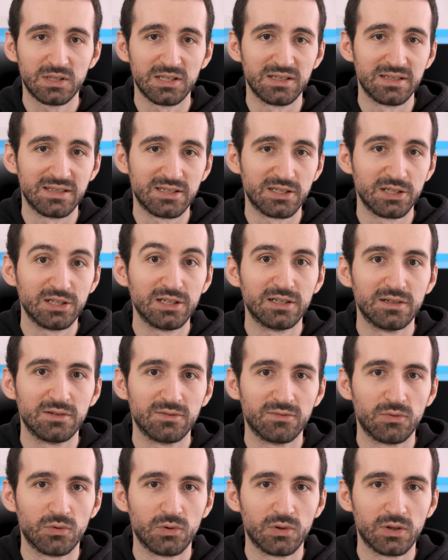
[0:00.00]
concern
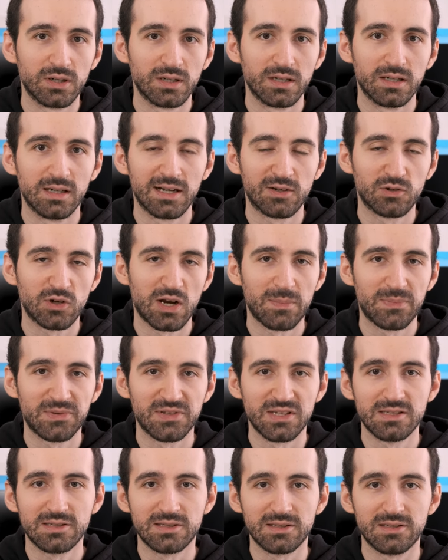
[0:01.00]
for uh, crop
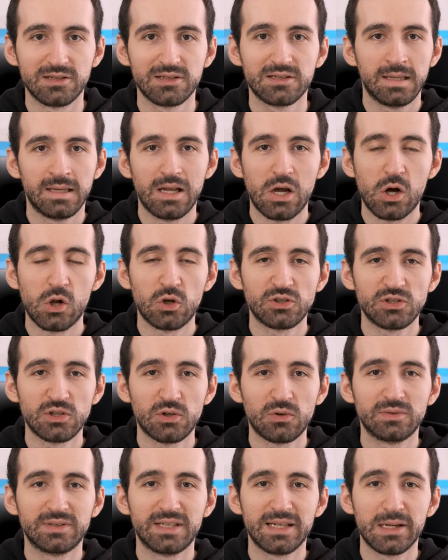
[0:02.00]
sensors. Also,
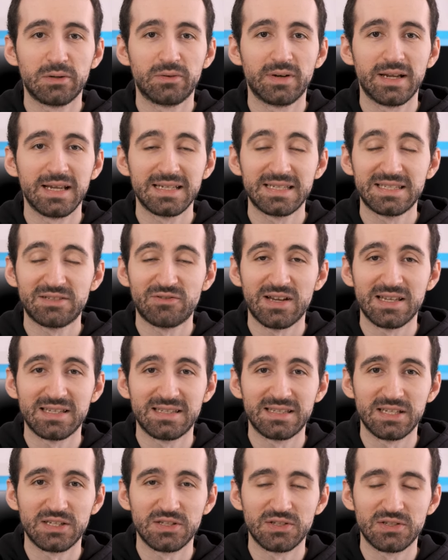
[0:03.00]
their
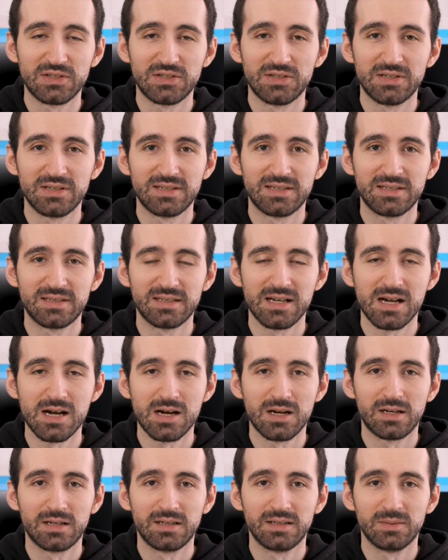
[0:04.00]
X-trans sensors
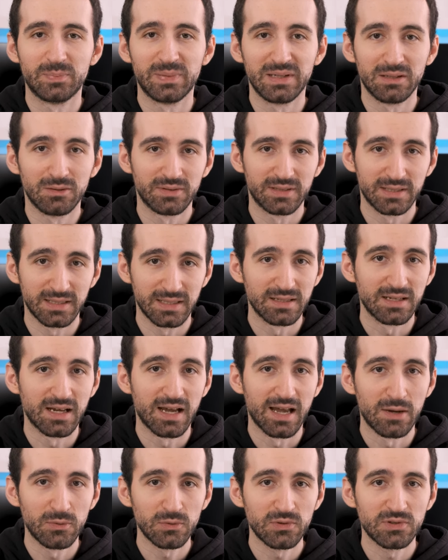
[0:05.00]
are built
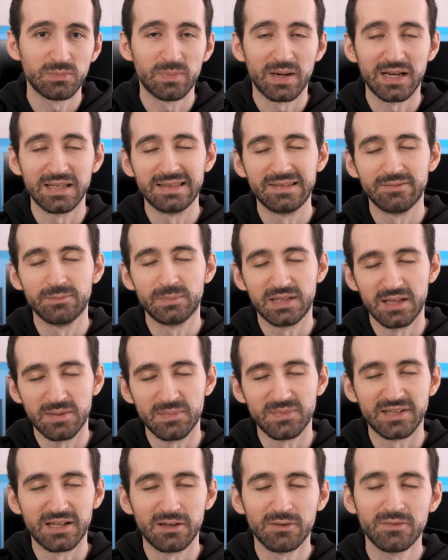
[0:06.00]
in-house by
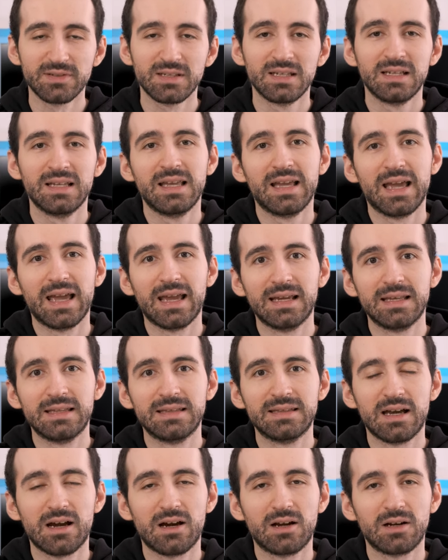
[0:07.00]
themselves
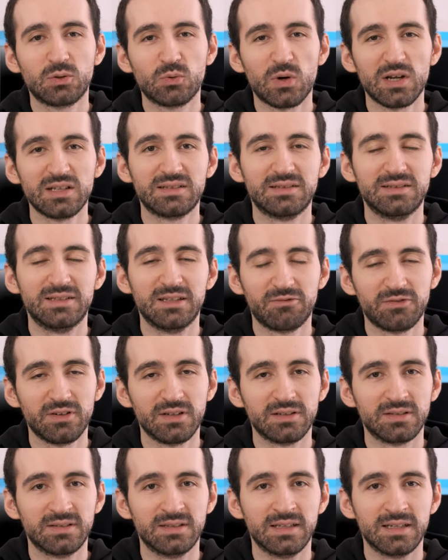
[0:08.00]
and are quite
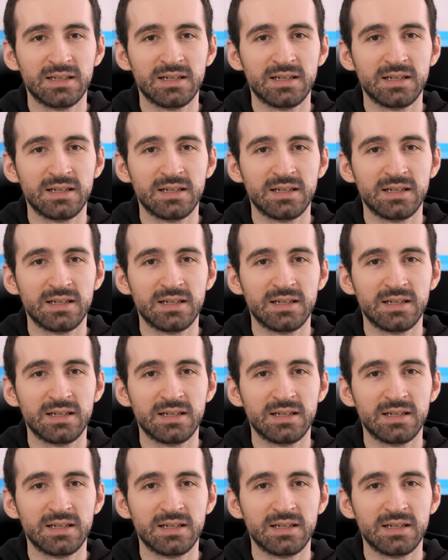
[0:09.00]
different than